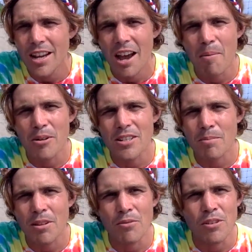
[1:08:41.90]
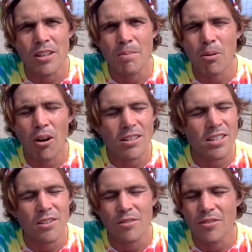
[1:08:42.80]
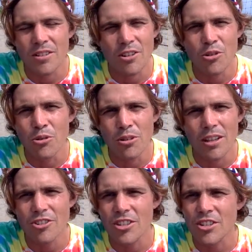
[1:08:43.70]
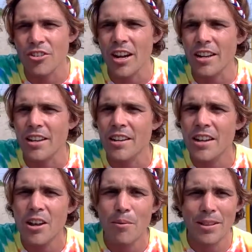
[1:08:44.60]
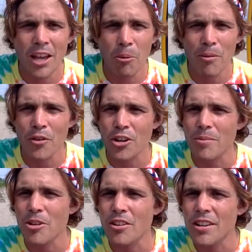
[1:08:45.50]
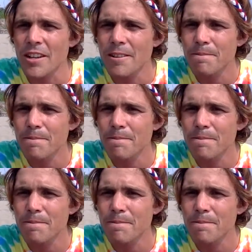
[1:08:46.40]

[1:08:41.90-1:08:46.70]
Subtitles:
about something really positive and cool that she's created with the help of her community.